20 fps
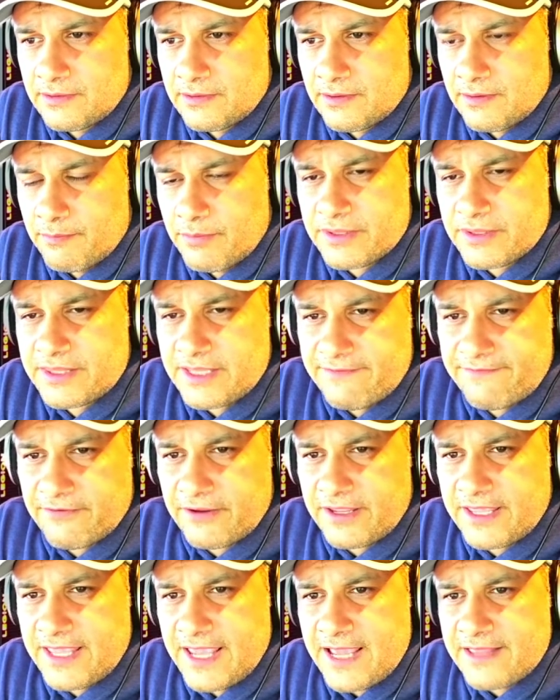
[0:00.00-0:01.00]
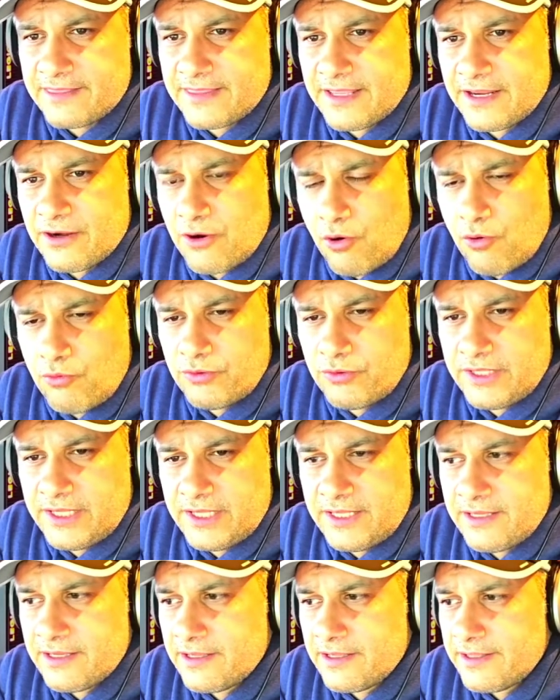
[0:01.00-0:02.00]
But they forget that
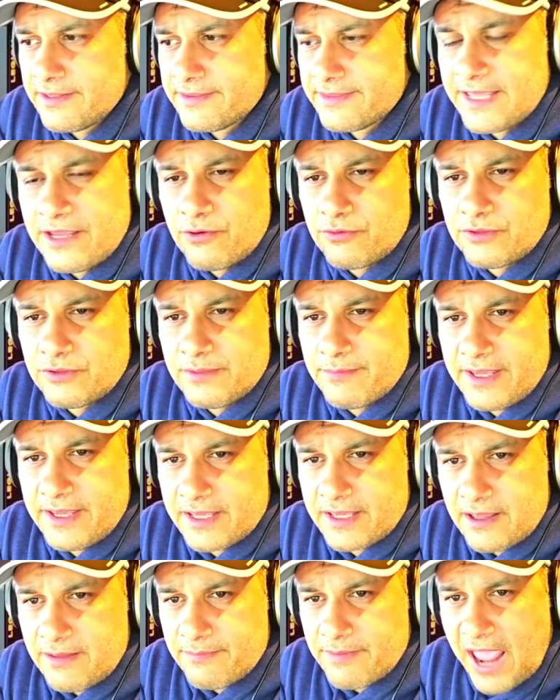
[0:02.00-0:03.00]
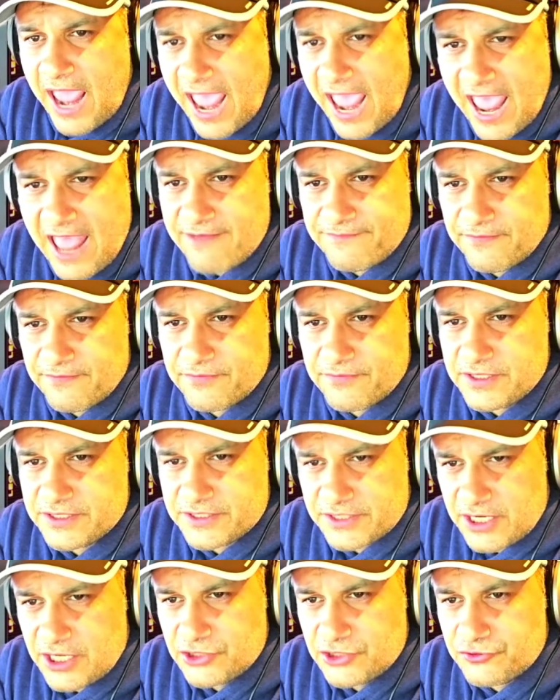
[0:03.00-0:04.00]
they only make up half of this
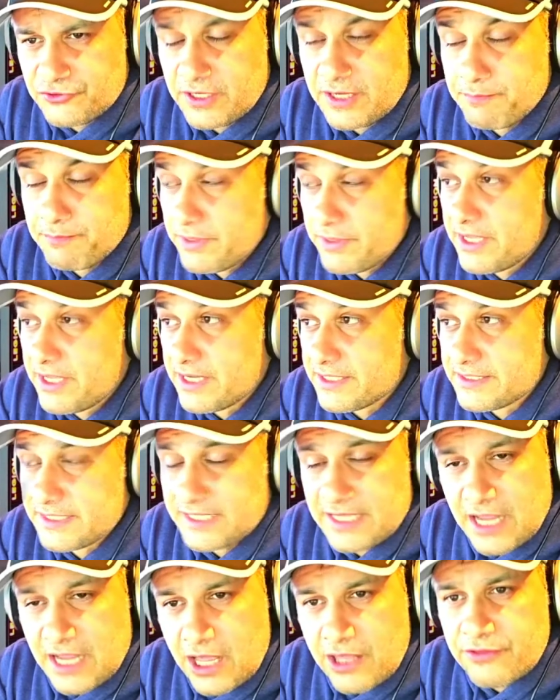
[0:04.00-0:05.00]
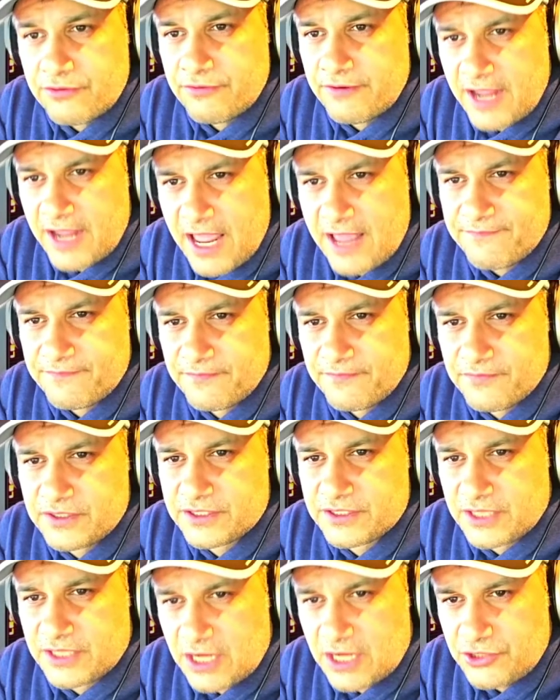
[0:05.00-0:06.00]
country, because the other half of this
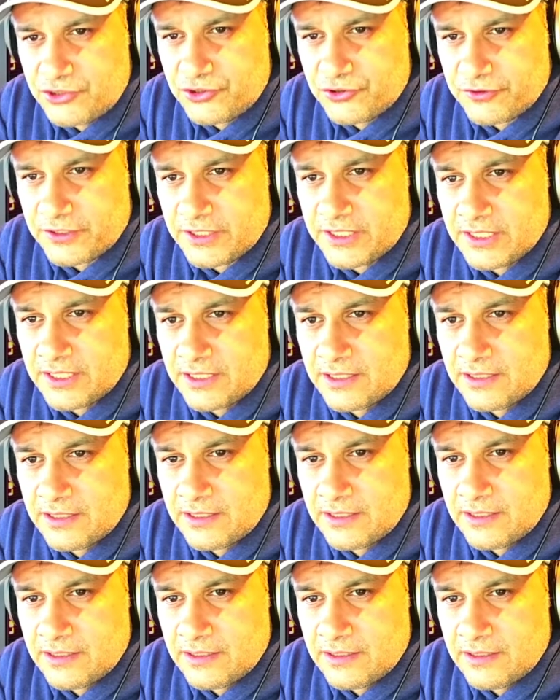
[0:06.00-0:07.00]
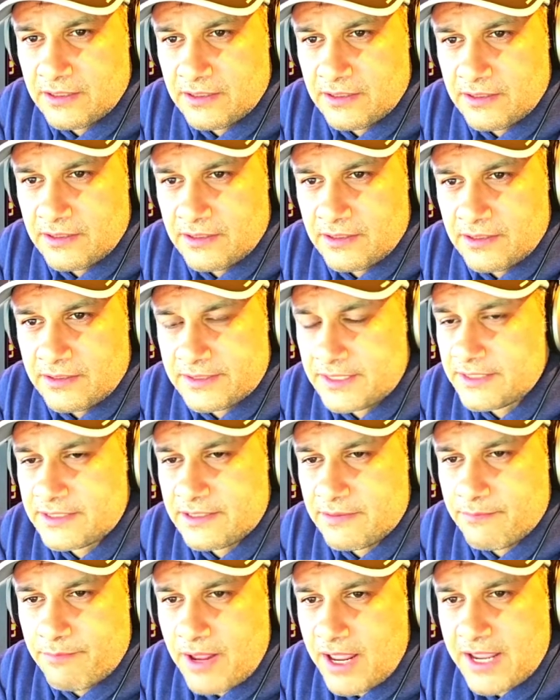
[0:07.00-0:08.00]
country doesn't
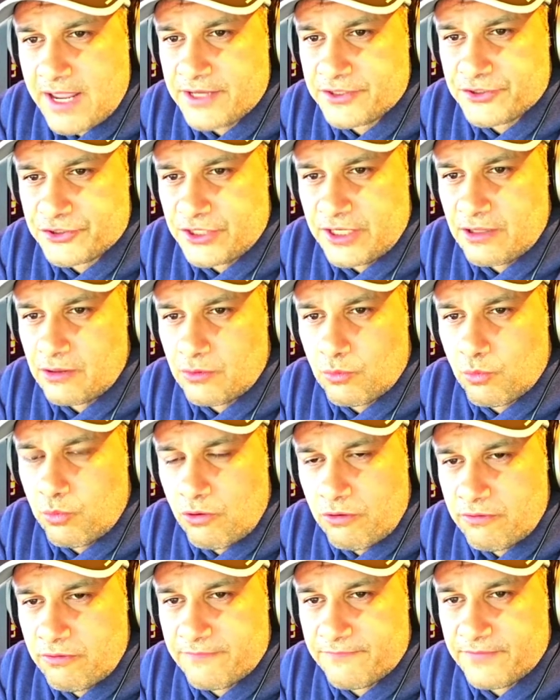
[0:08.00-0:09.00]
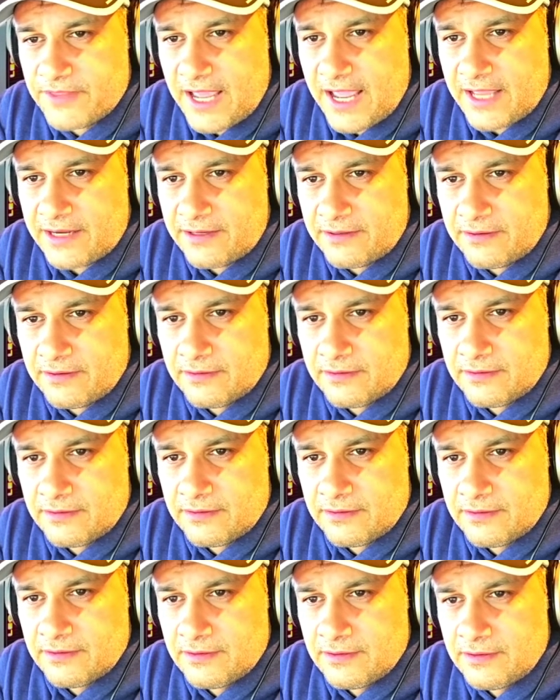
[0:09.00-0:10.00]
buy a single word of that.
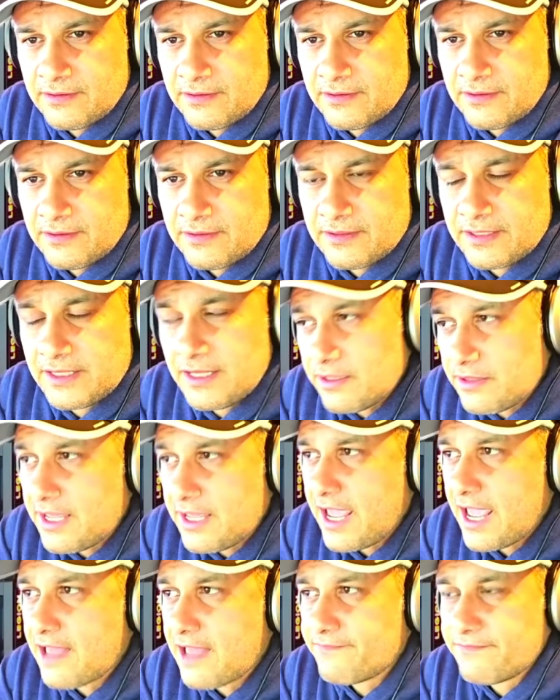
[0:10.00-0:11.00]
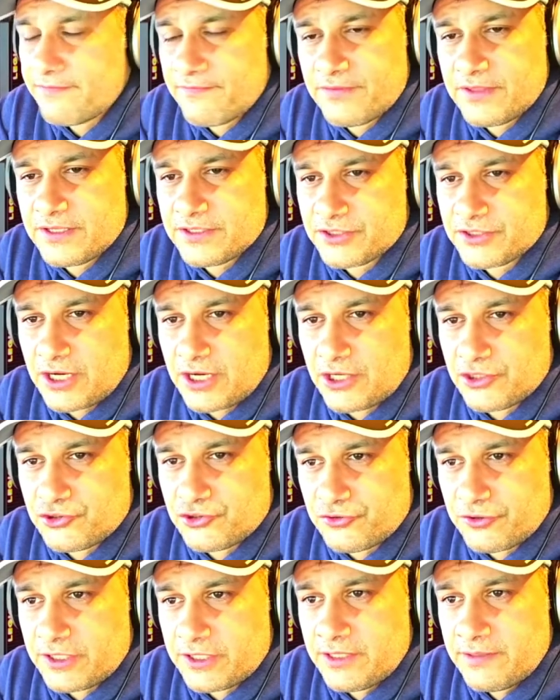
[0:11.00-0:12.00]
The other half of this
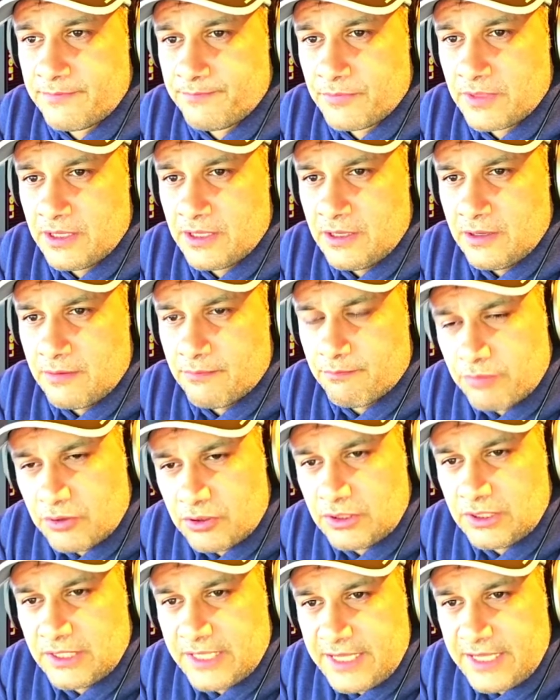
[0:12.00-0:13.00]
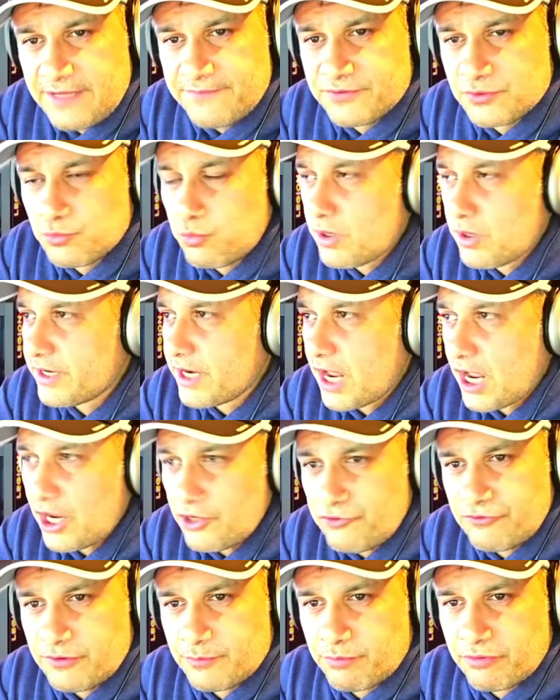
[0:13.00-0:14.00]
country believes
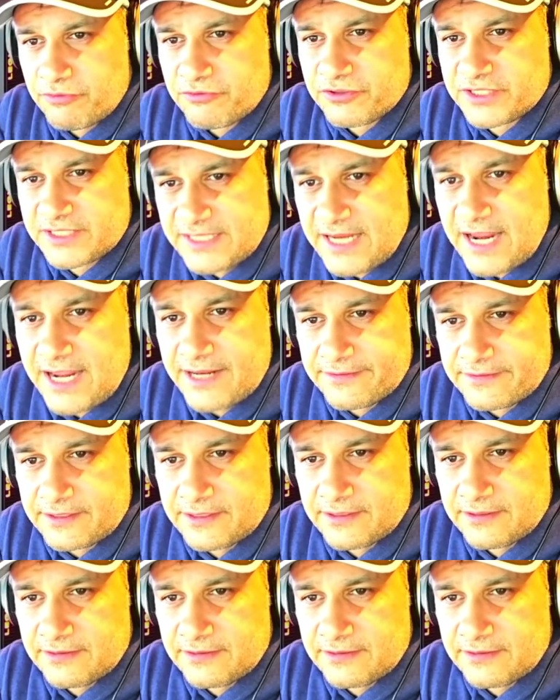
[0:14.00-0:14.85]
100%